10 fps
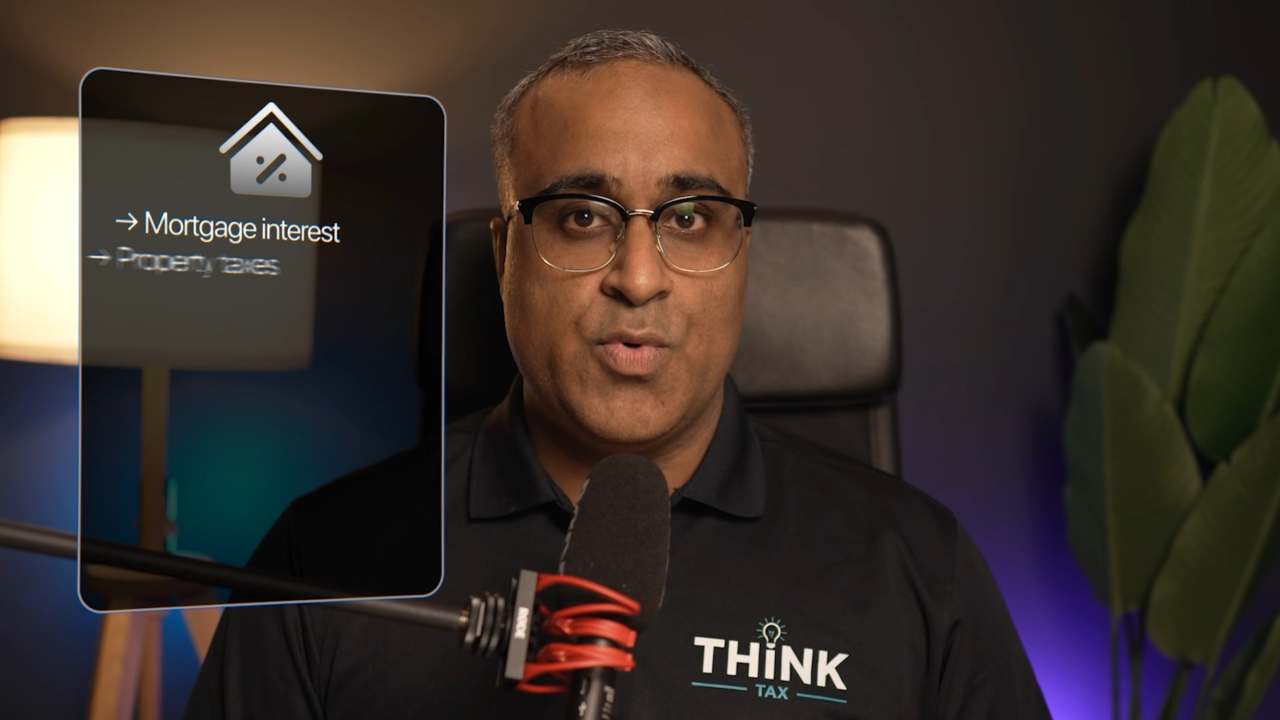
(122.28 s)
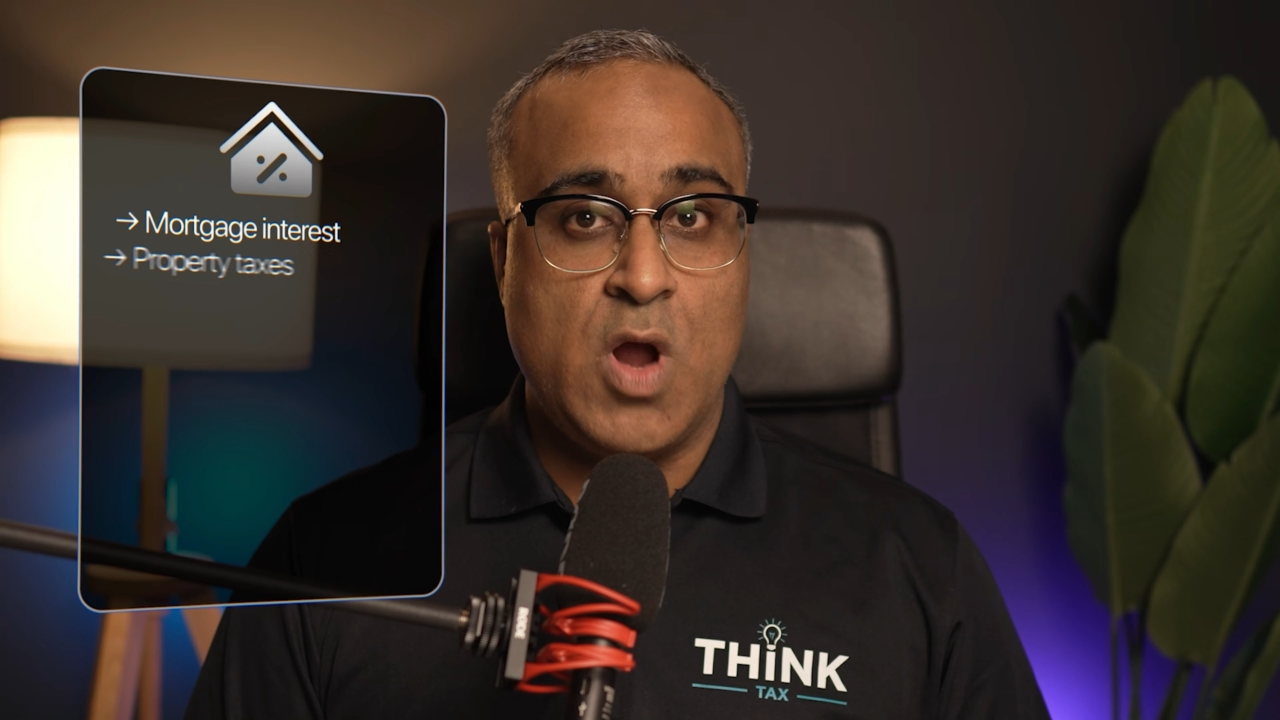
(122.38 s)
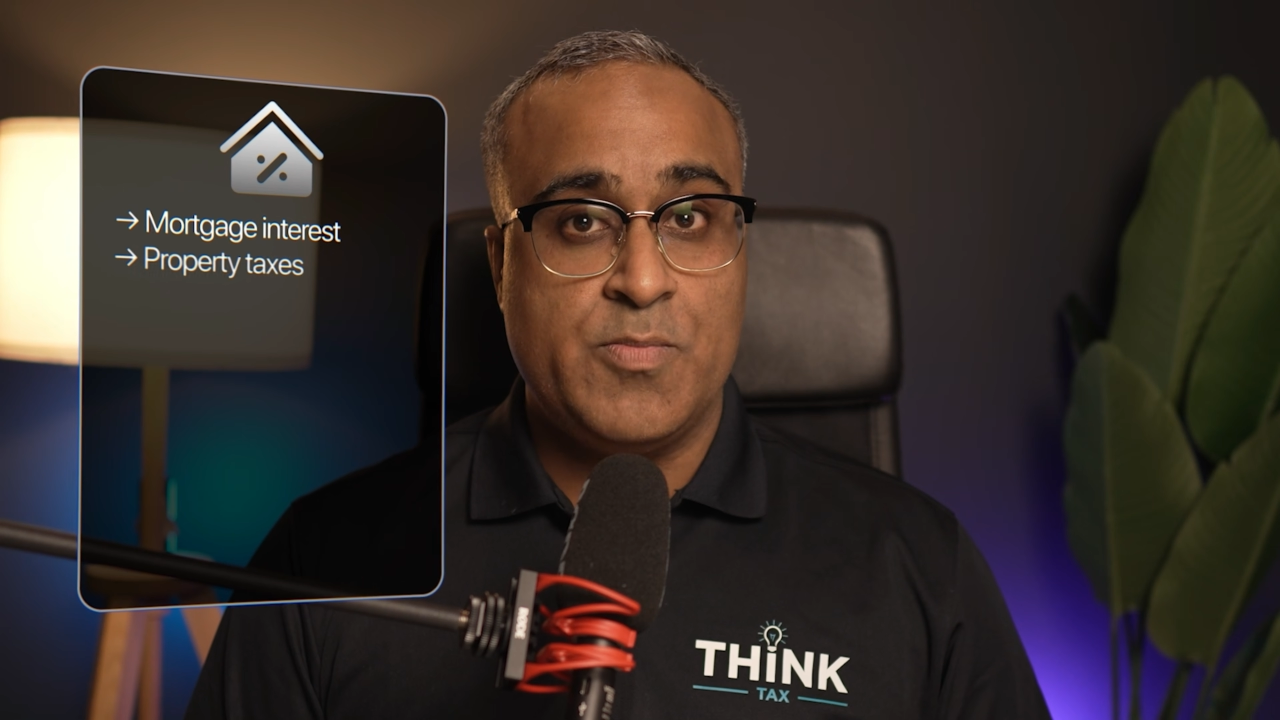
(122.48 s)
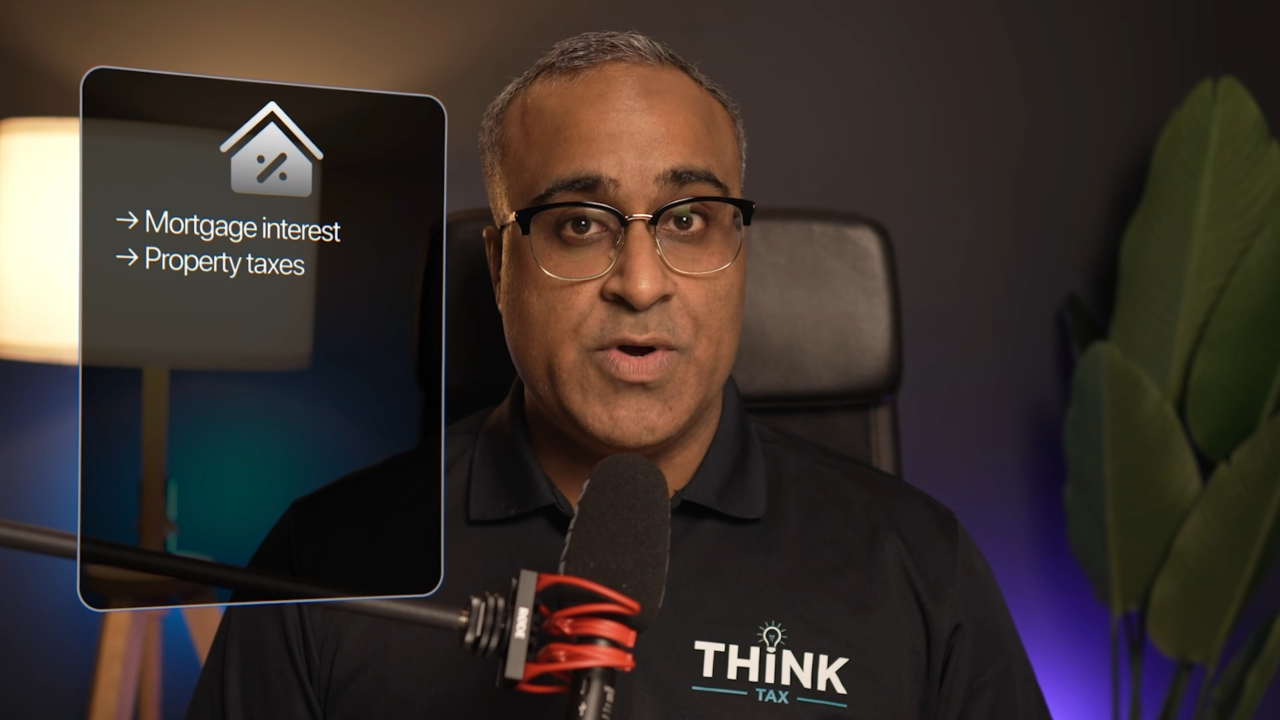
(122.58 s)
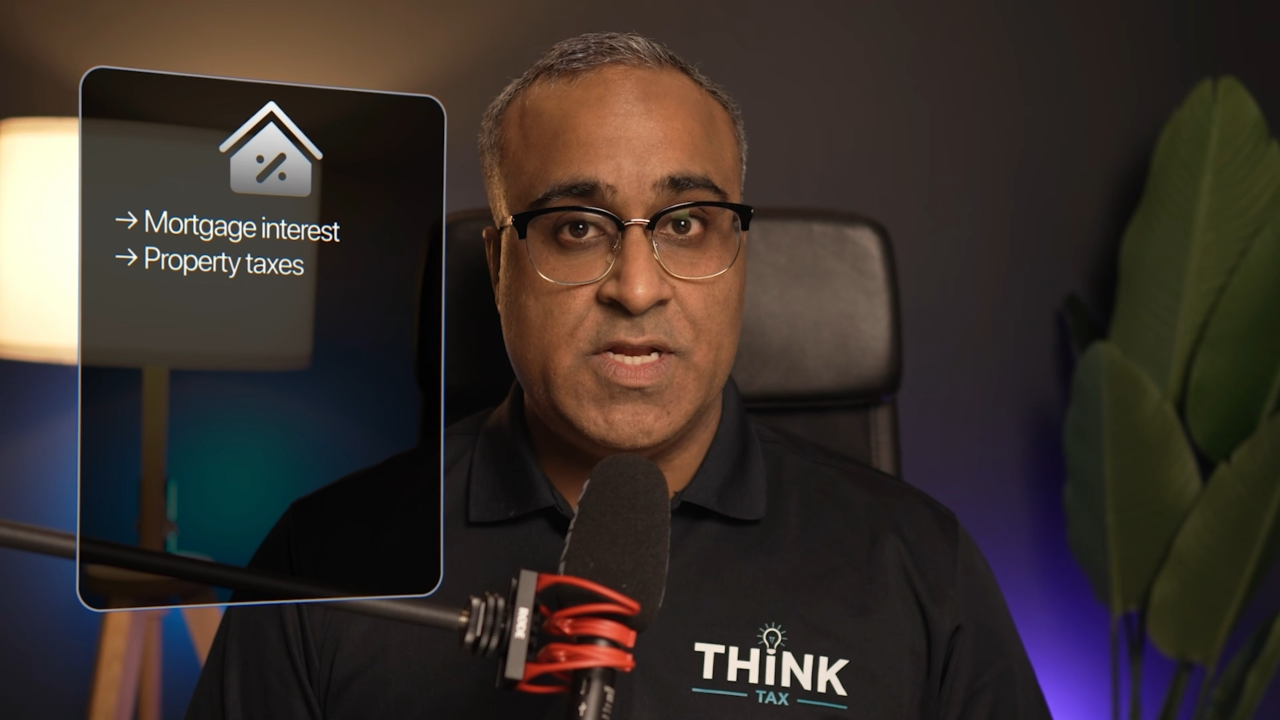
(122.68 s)

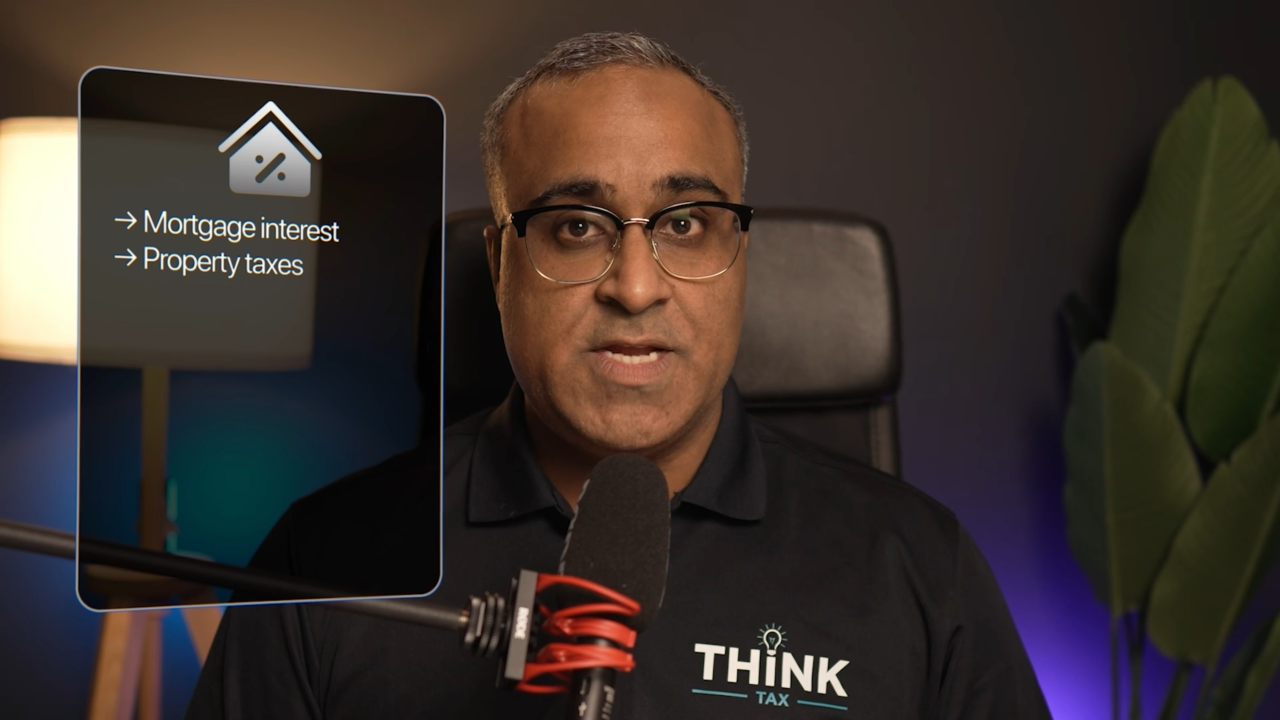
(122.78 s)
property